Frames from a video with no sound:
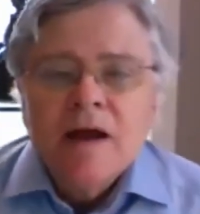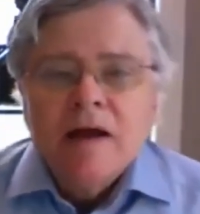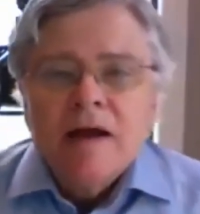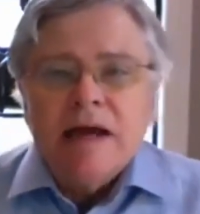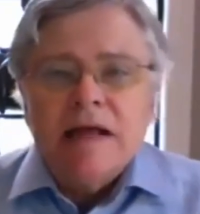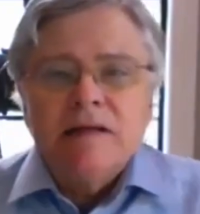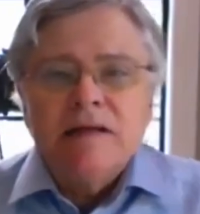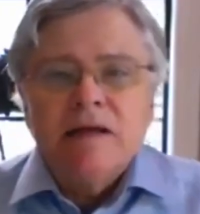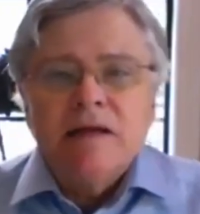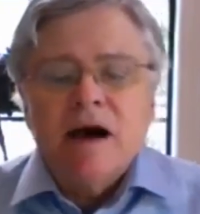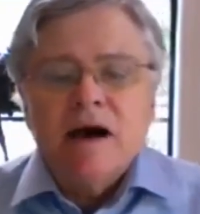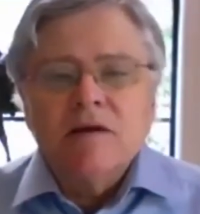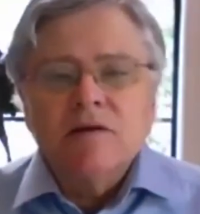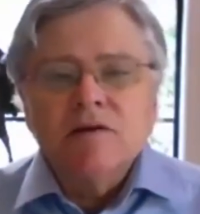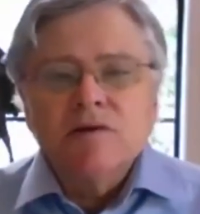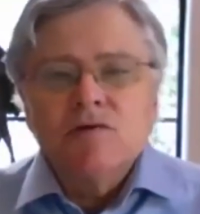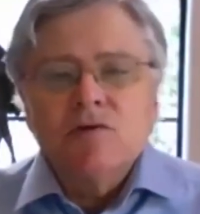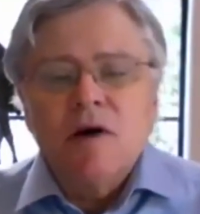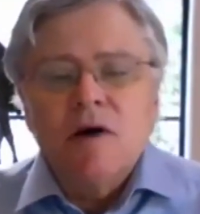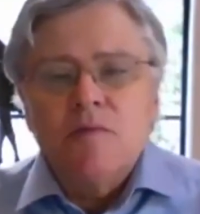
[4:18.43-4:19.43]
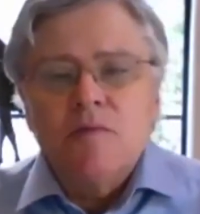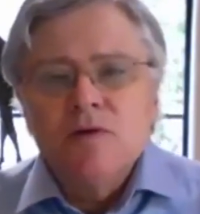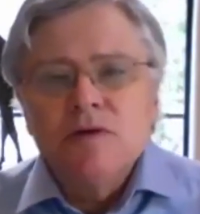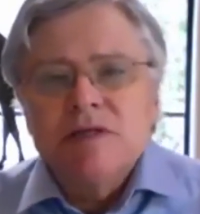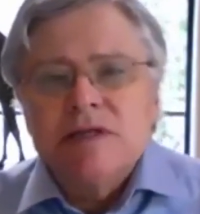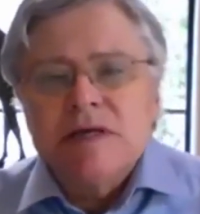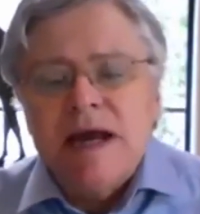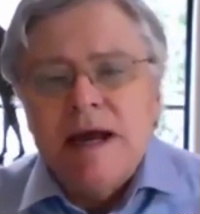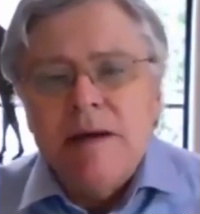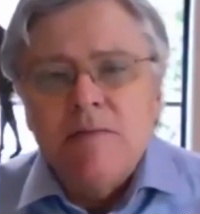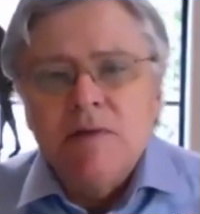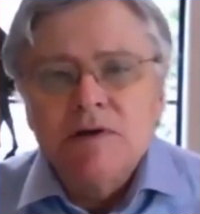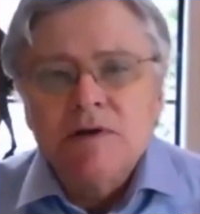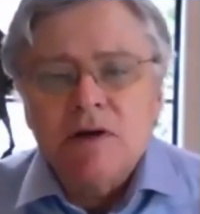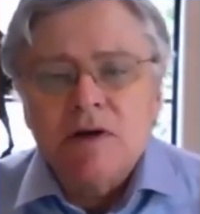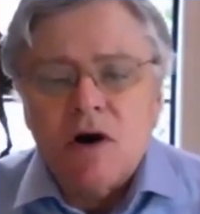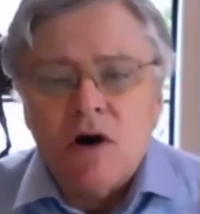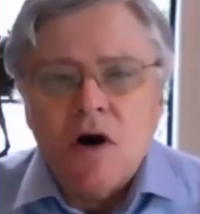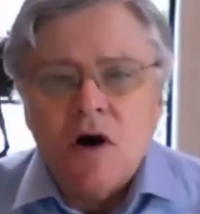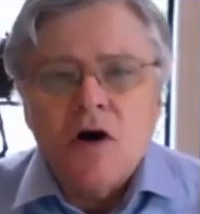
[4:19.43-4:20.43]
and Donald Trump was able to
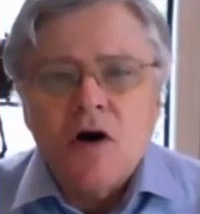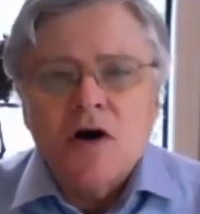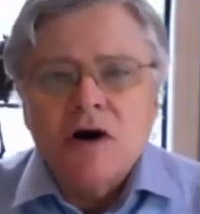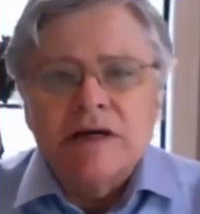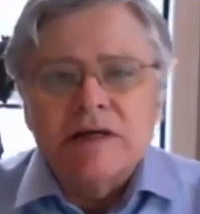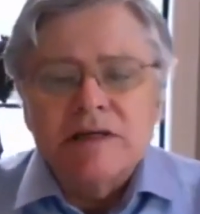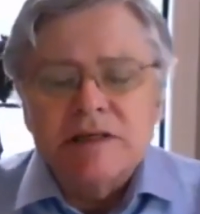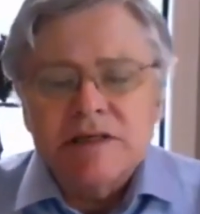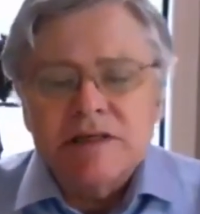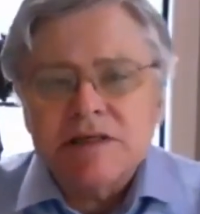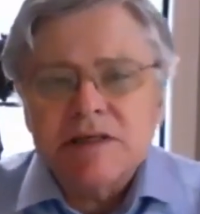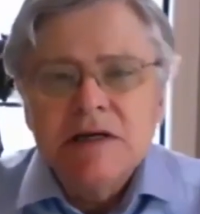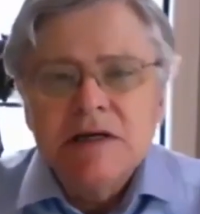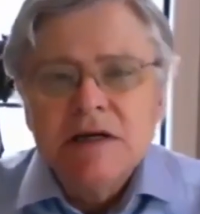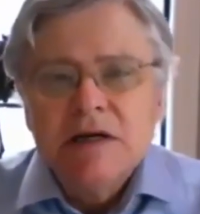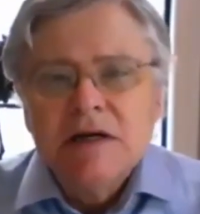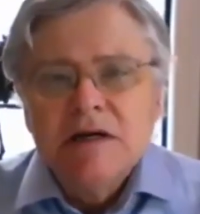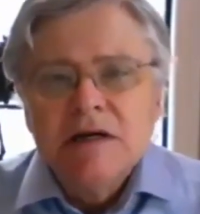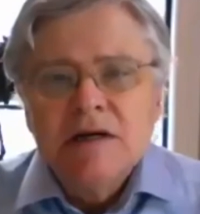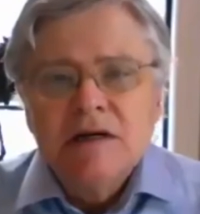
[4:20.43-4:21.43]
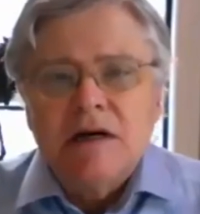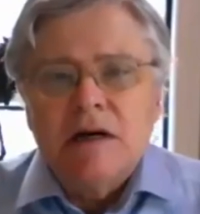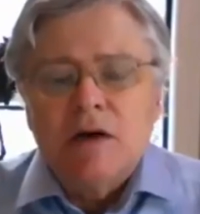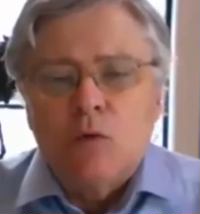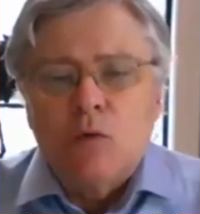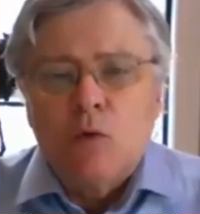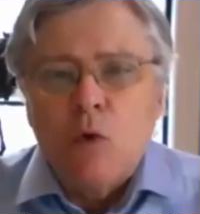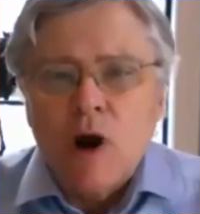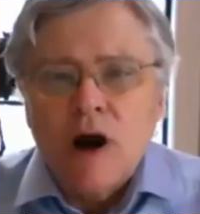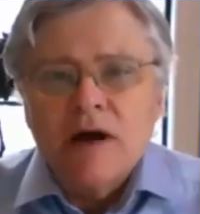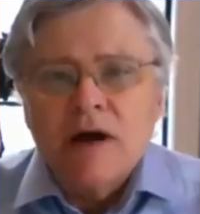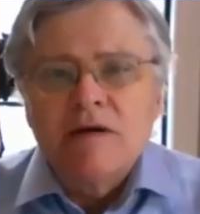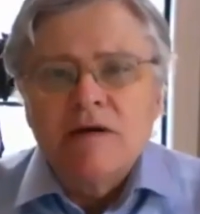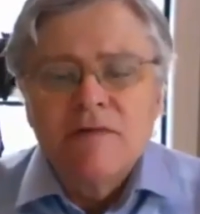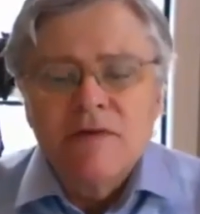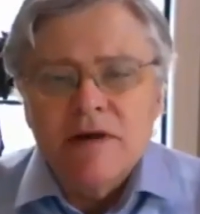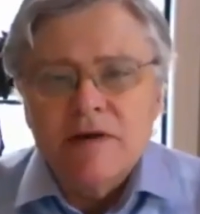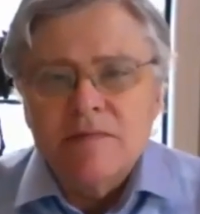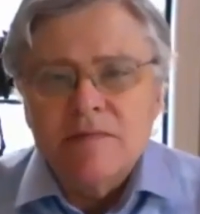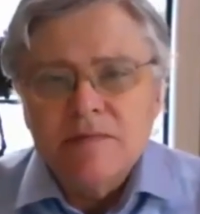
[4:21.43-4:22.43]
harness uh, one of
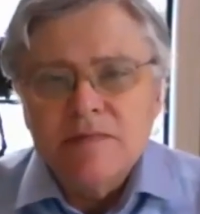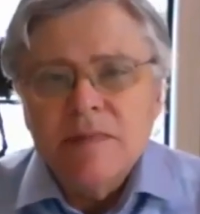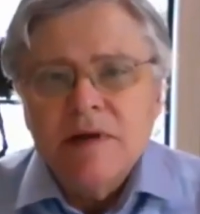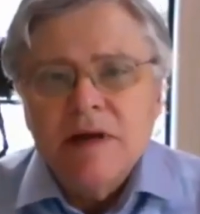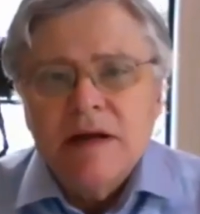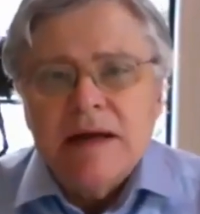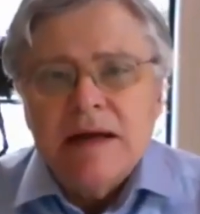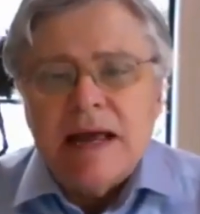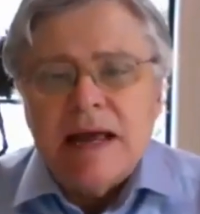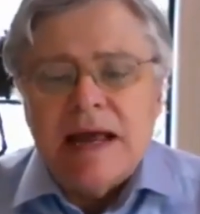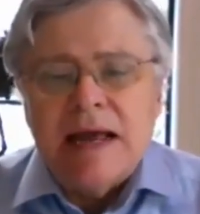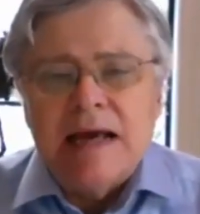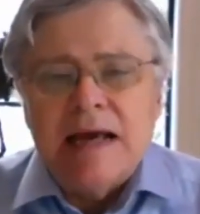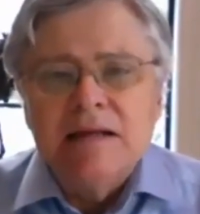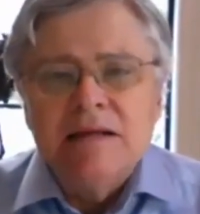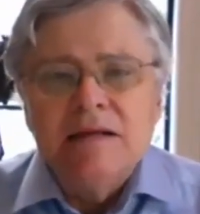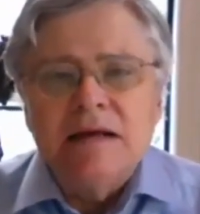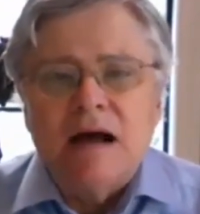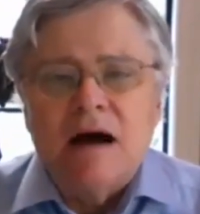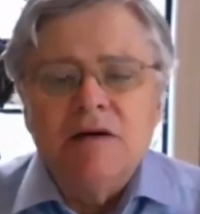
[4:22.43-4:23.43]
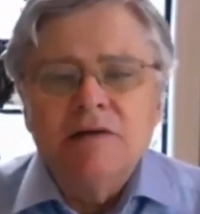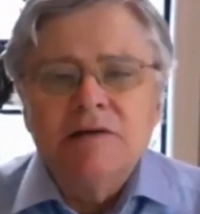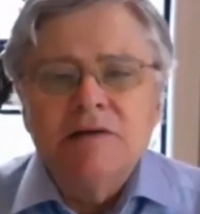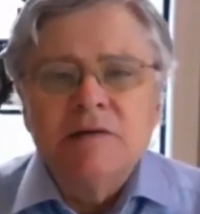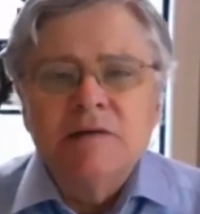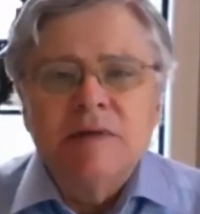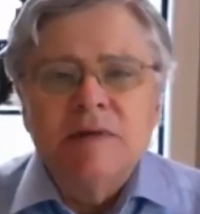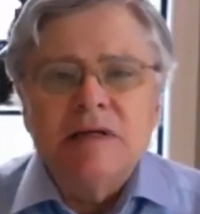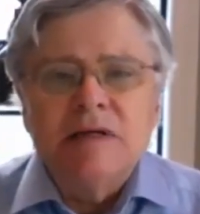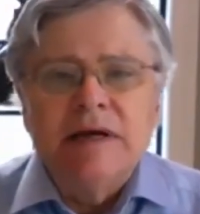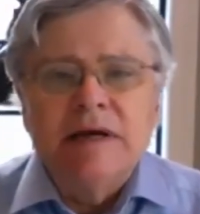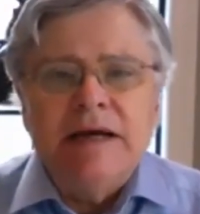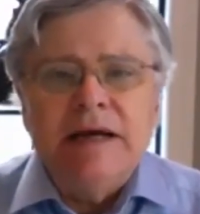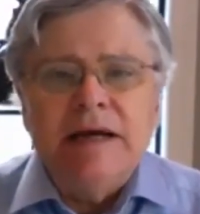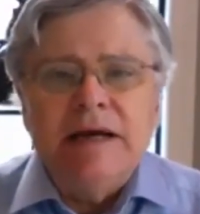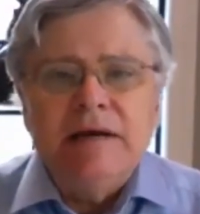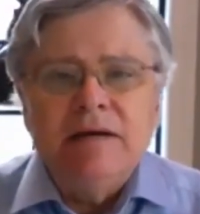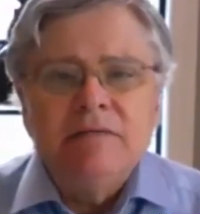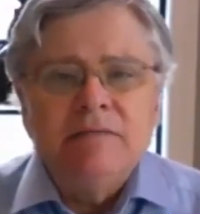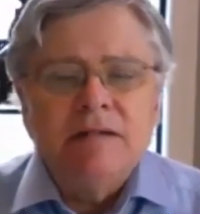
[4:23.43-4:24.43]
them, and
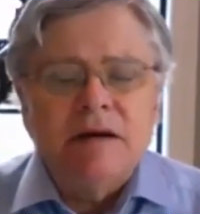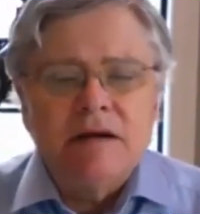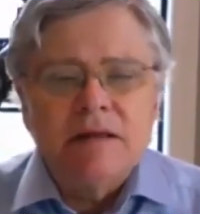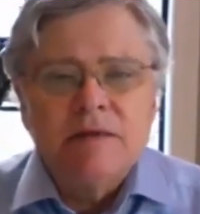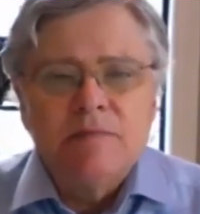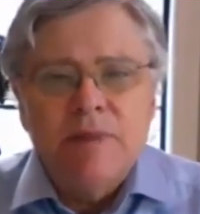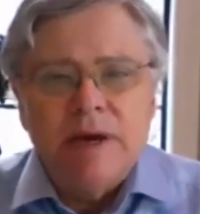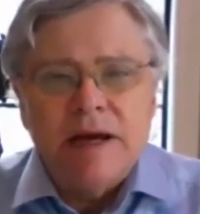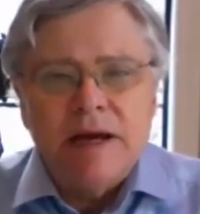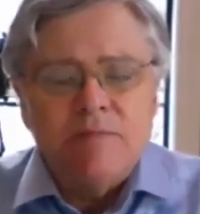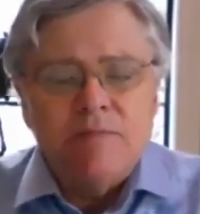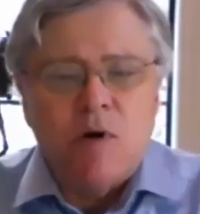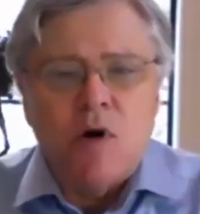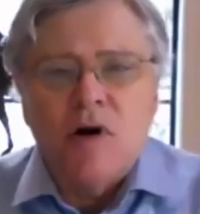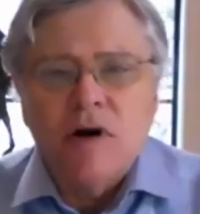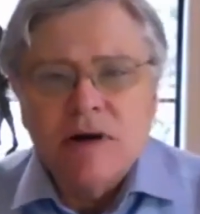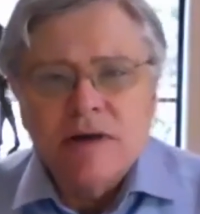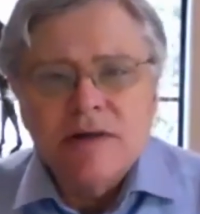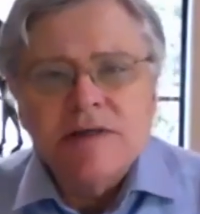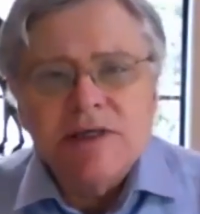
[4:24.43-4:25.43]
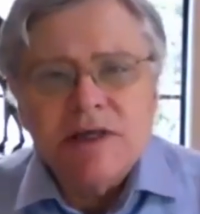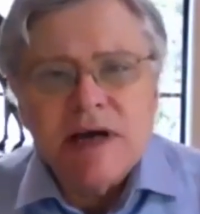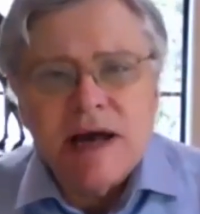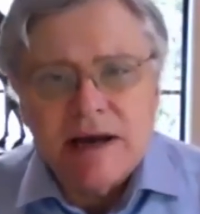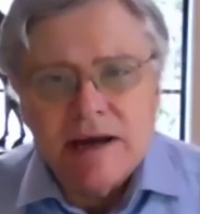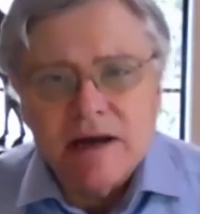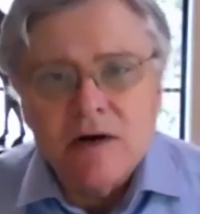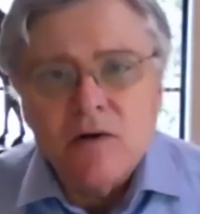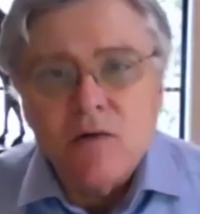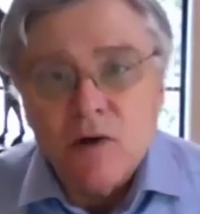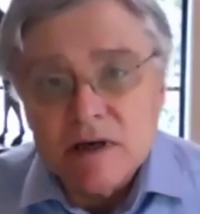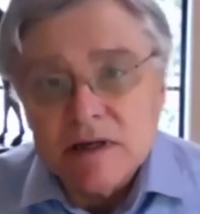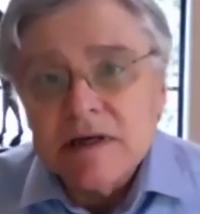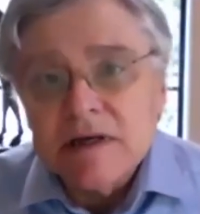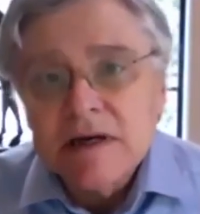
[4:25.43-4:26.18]
ultimately the big part of the second one.